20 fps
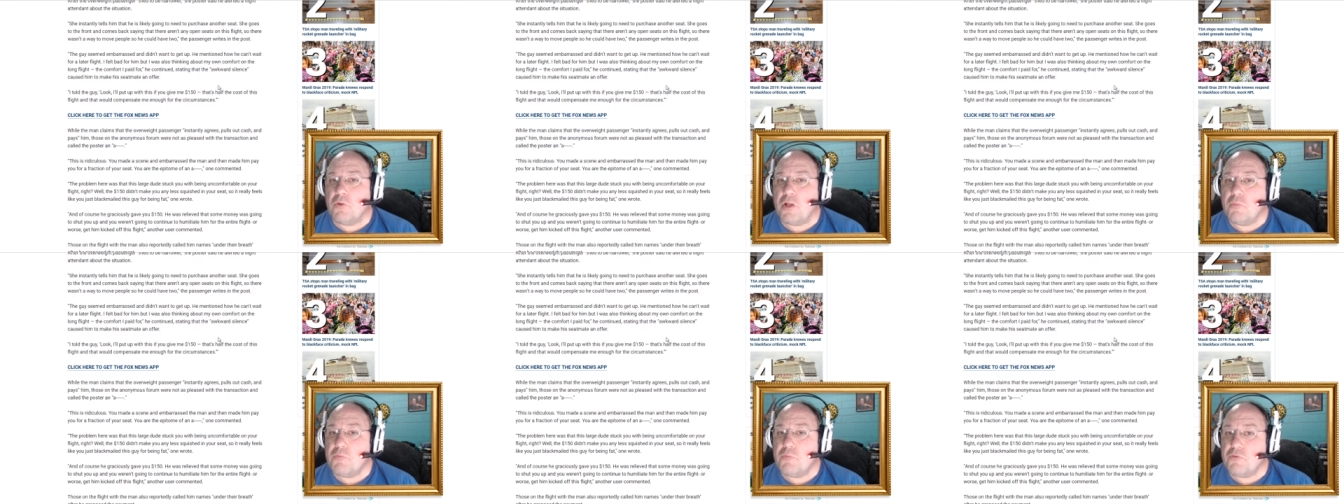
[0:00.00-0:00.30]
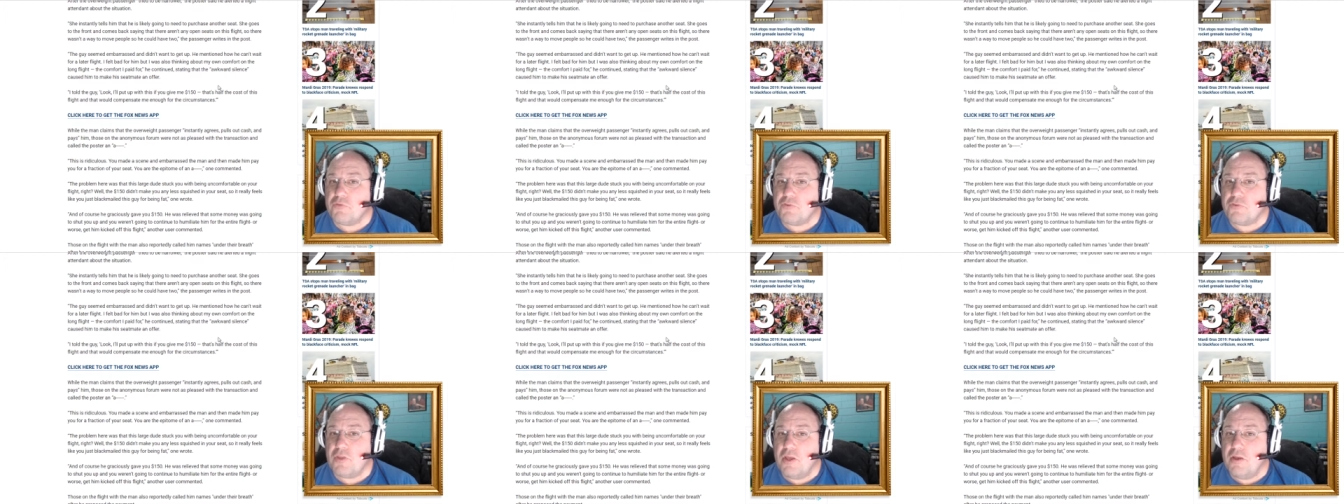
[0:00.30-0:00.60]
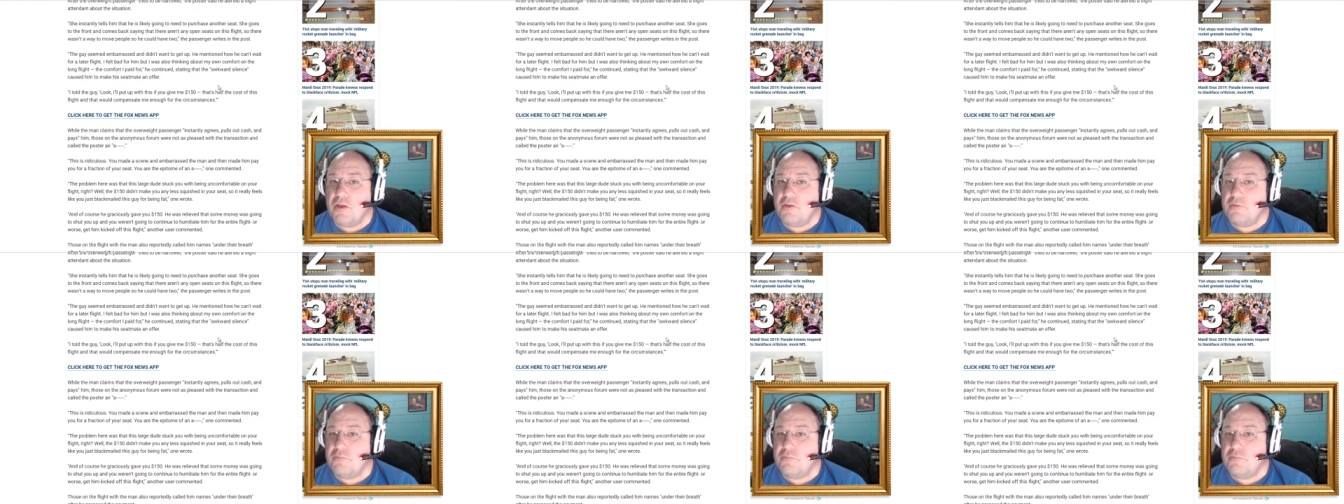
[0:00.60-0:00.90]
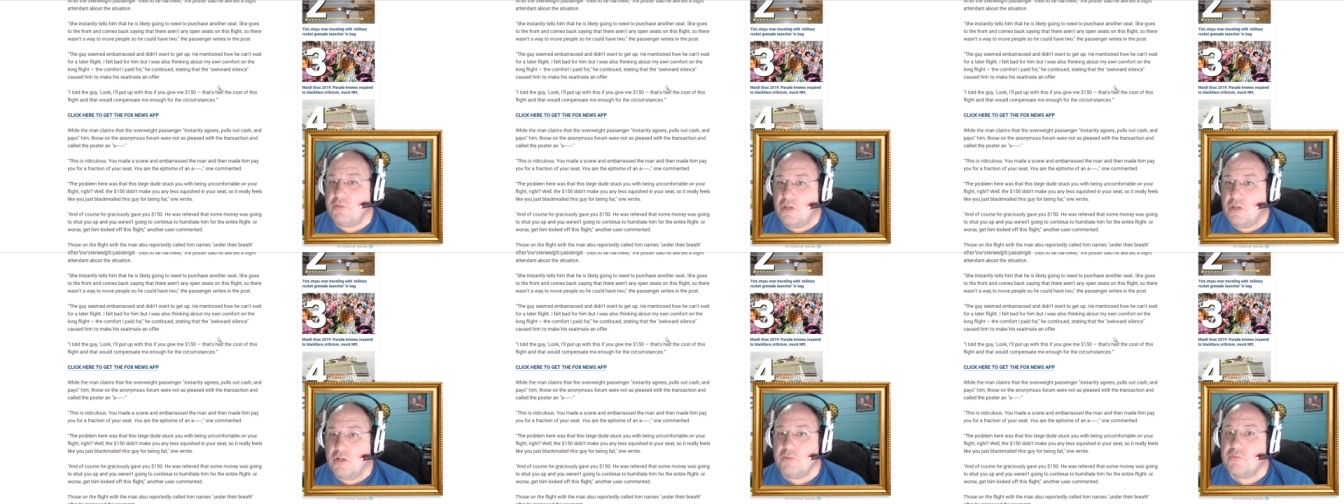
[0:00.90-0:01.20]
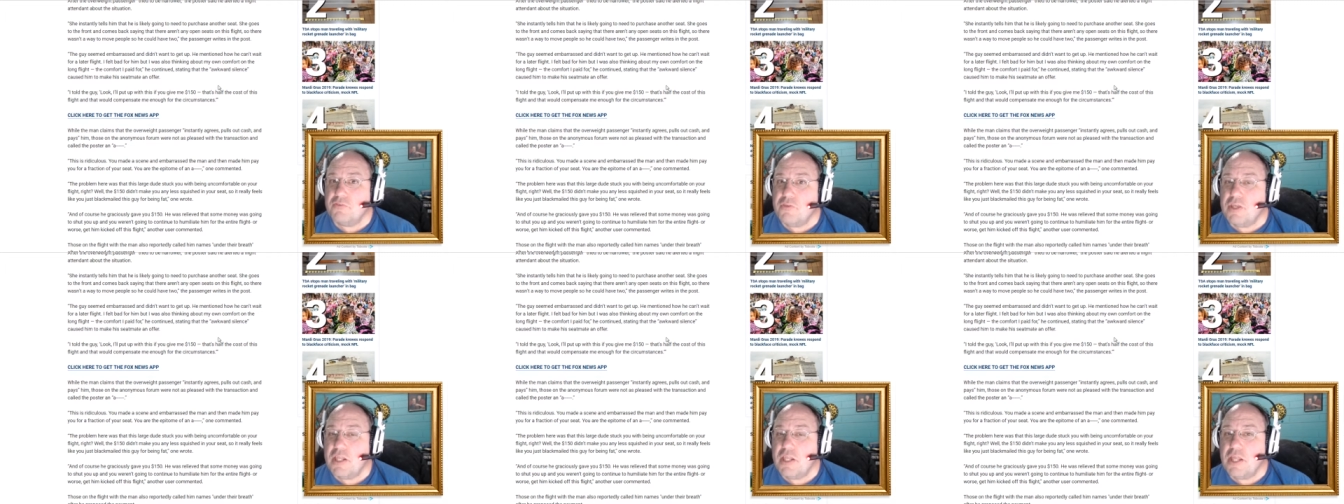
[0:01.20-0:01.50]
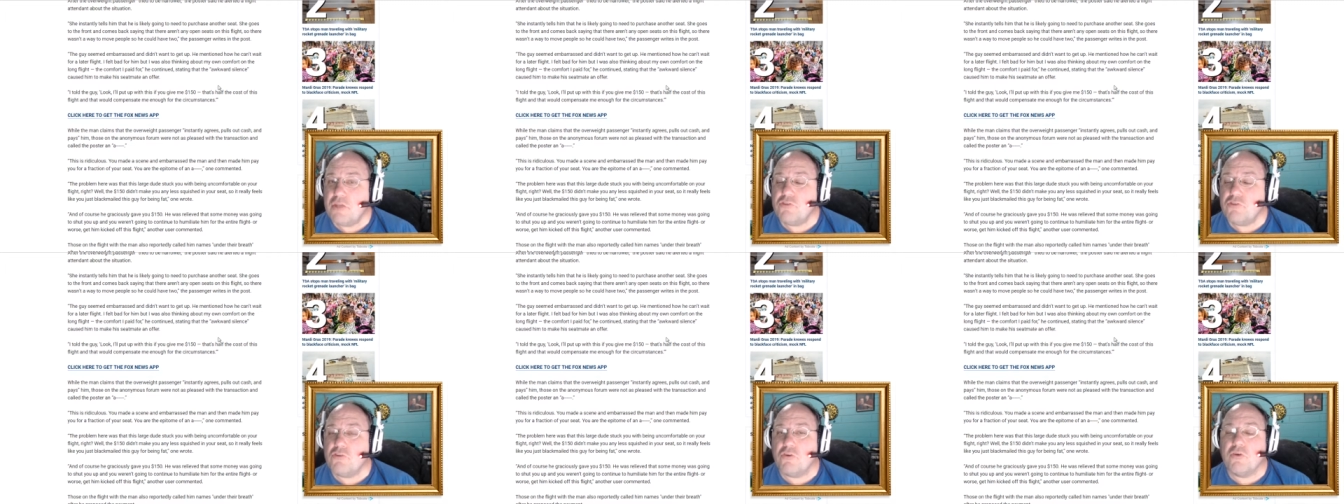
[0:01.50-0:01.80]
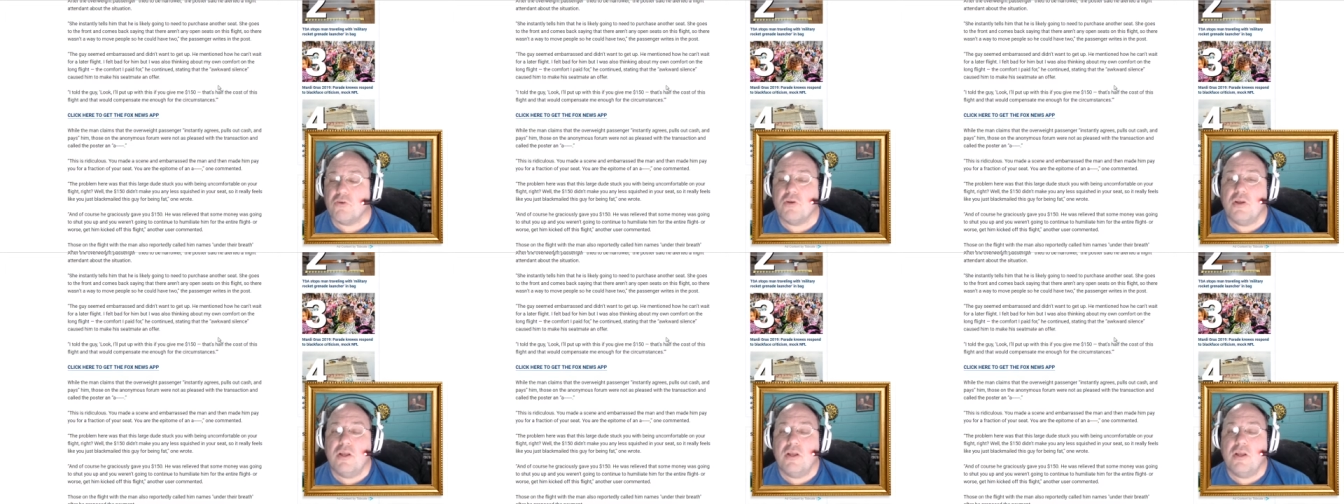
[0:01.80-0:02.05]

I was a young teenager.